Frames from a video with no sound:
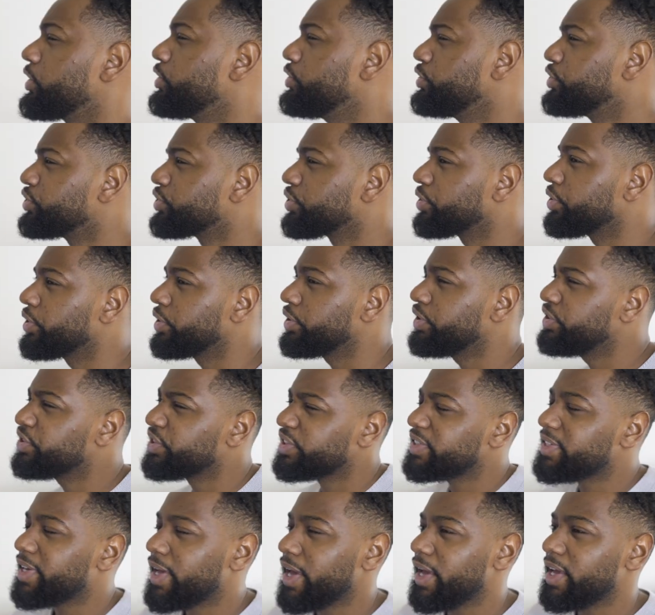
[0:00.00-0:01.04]
Are you sure you
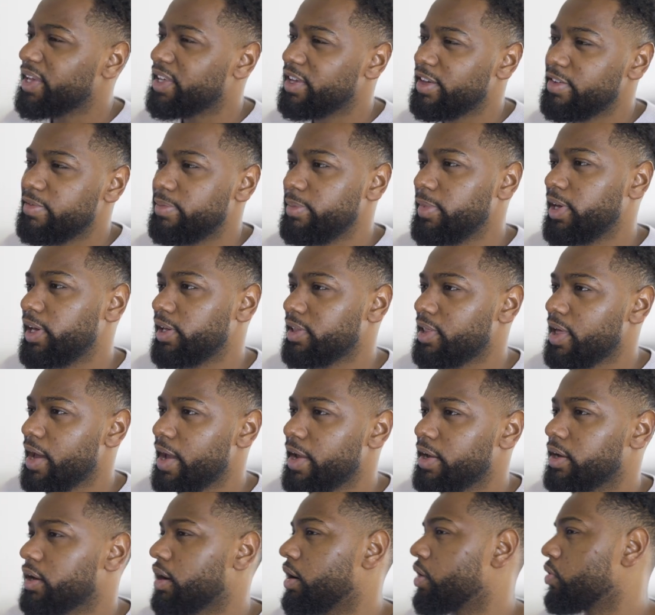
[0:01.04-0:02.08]
just can't give me
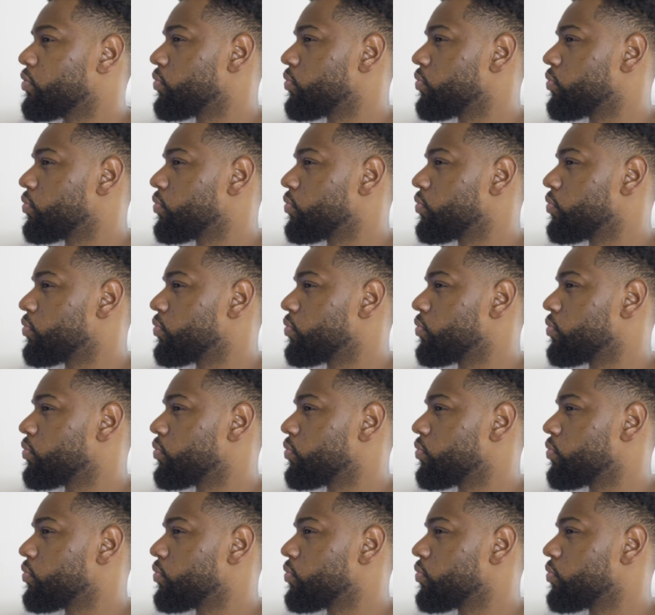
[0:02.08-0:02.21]
like a